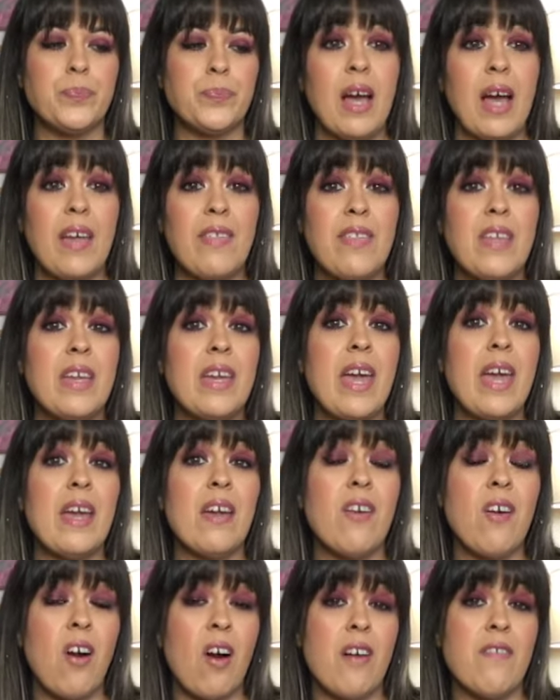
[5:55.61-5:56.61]
I think a
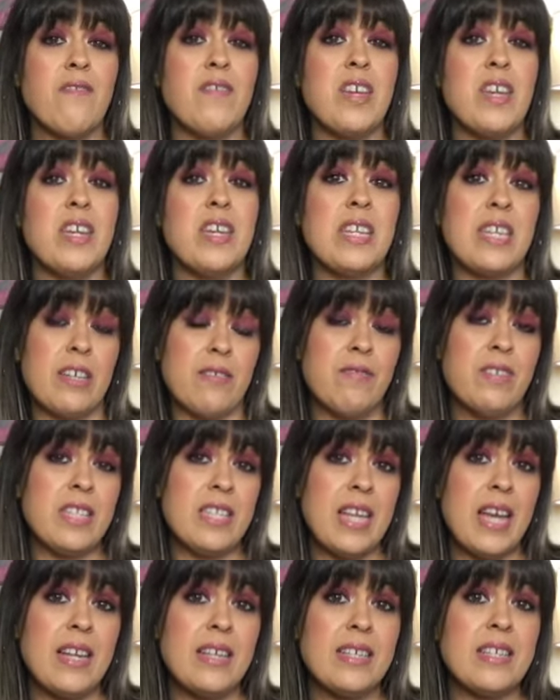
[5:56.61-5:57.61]
coffee gift
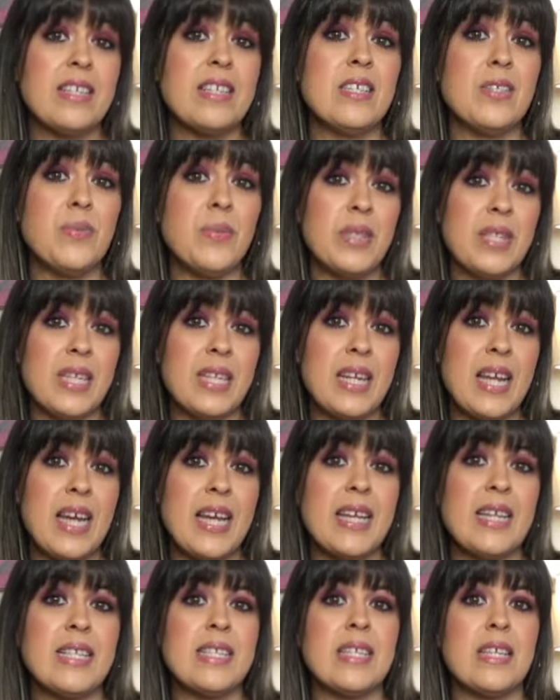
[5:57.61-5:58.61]
set is really
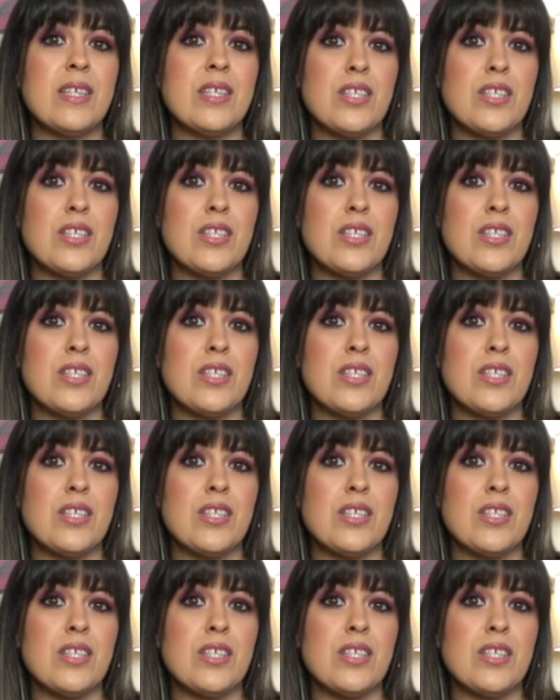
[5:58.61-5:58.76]
nice,